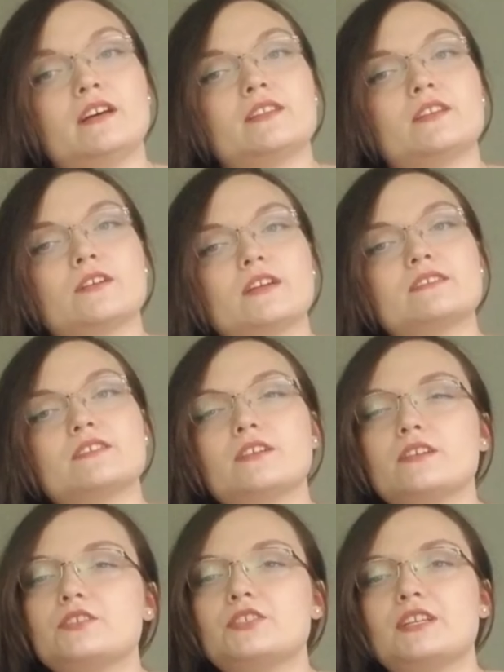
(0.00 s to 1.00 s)
There is a
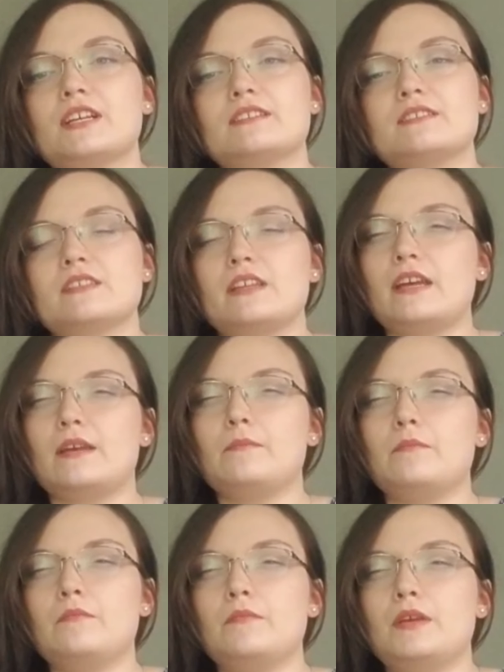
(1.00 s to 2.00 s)
good chance that I
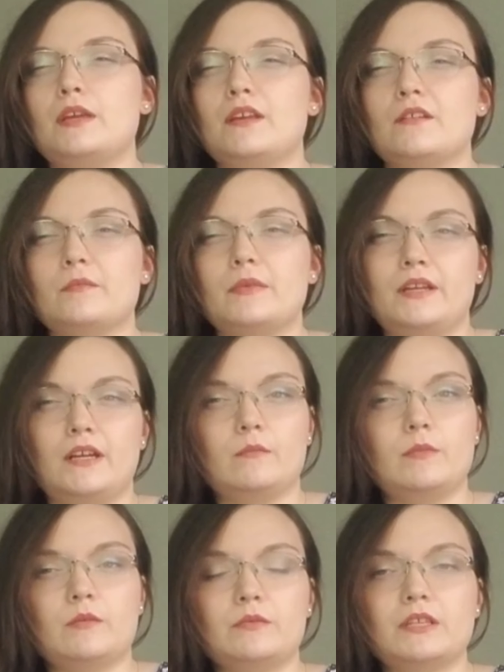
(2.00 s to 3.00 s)
may or may not
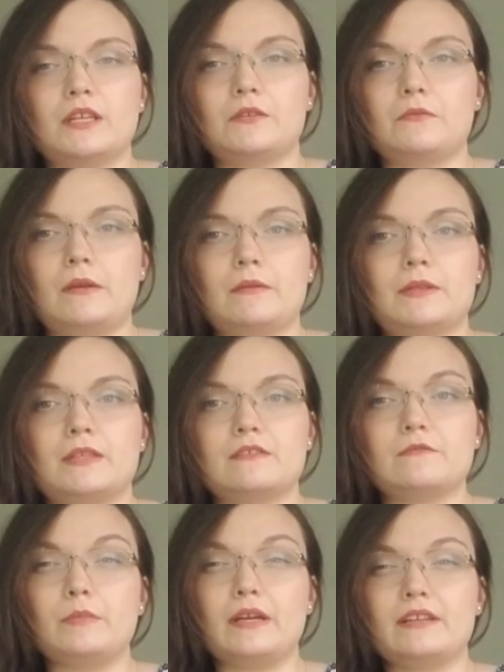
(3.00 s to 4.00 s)
be able to get away with this
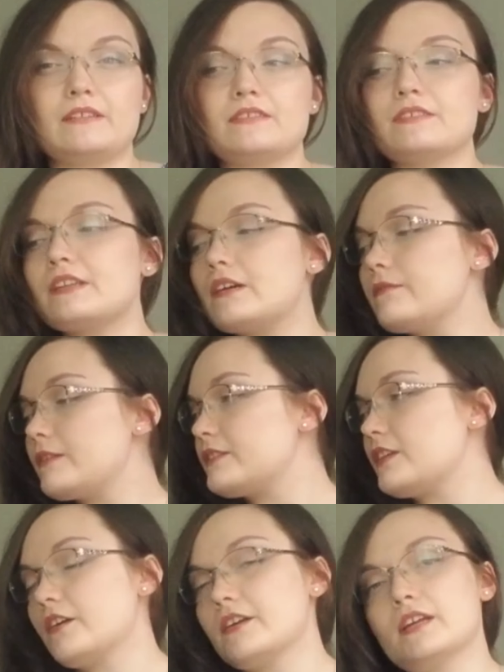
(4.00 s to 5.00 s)
by itself at
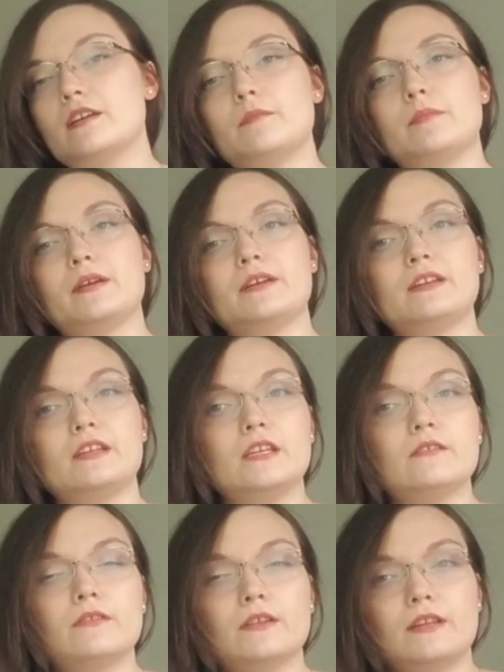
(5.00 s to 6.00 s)
Target, but
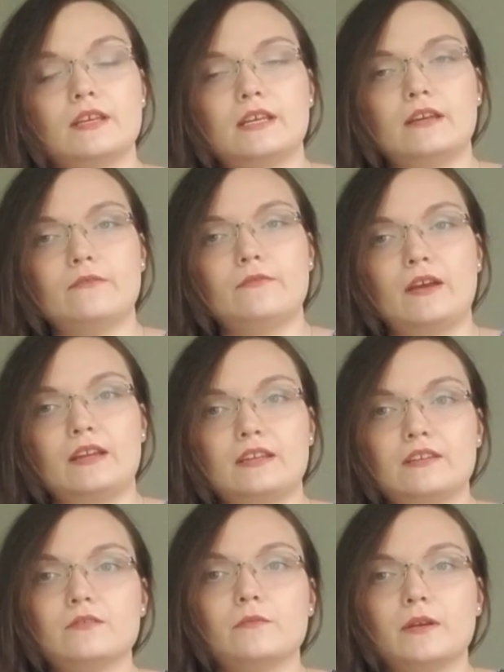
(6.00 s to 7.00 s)
even if I
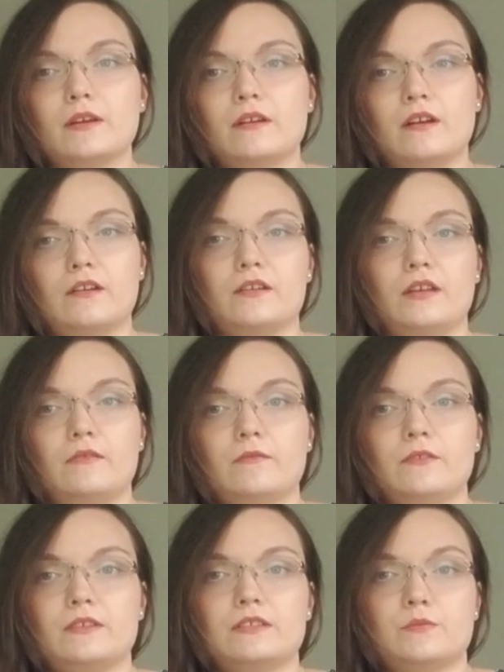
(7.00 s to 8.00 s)
need to wear a cardigan
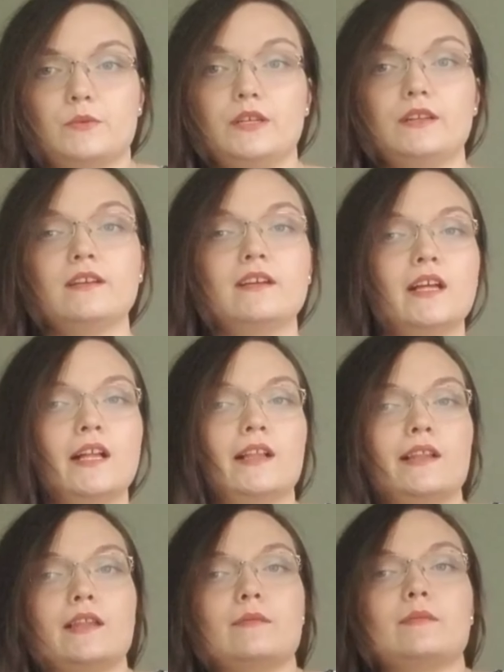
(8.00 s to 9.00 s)
for this one,
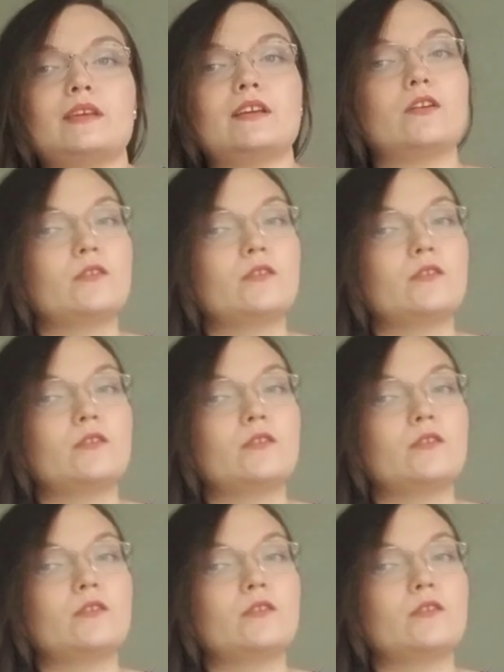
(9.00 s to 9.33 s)
let me go